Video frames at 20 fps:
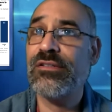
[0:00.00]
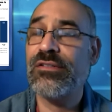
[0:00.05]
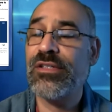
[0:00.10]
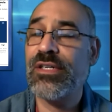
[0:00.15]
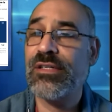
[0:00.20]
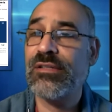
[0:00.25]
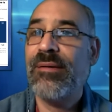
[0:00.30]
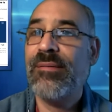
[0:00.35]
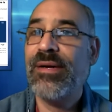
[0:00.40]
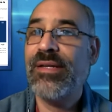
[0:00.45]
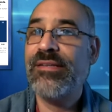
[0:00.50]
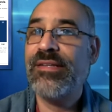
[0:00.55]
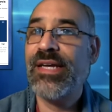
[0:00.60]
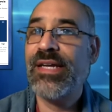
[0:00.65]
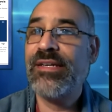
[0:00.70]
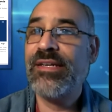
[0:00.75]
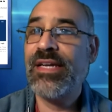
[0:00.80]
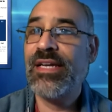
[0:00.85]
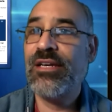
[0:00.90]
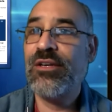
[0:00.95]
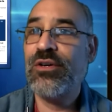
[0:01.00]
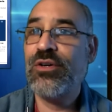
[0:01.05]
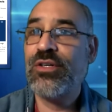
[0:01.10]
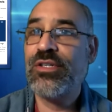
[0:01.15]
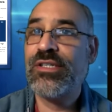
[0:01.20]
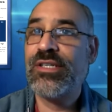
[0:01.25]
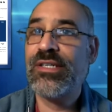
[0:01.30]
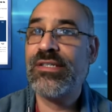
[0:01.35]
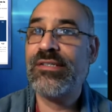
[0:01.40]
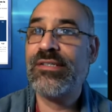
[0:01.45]
Yeah, and then they looked
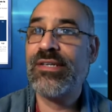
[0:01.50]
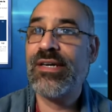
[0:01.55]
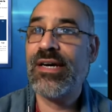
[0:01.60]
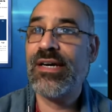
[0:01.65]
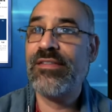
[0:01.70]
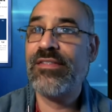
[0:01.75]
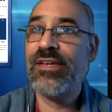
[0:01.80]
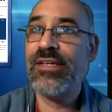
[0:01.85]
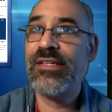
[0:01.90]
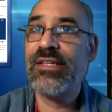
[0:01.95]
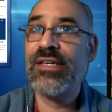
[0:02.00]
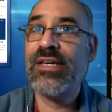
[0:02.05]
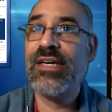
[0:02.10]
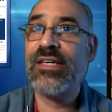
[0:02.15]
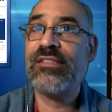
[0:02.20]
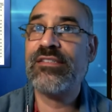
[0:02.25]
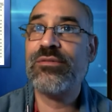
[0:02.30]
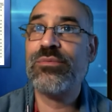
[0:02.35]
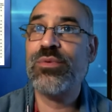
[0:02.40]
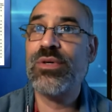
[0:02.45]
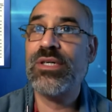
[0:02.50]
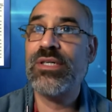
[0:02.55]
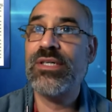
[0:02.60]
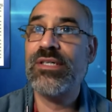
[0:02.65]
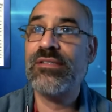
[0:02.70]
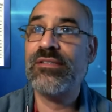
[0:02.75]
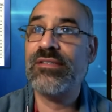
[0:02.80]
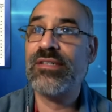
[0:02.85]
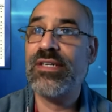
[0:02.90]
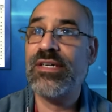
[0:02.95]
at. I think the next one
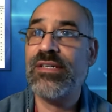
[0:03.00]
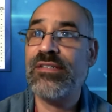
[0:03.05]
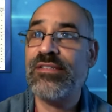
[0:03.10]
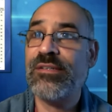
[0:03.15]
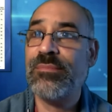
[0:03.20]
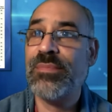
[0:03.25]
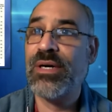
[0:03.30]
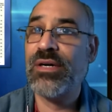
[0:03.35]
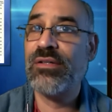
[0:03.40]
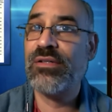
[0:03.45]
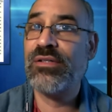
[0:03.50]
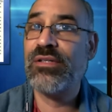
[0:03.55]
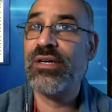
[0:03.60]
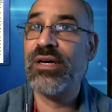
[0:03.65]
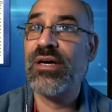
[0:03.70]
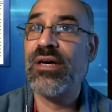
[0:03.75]
is about.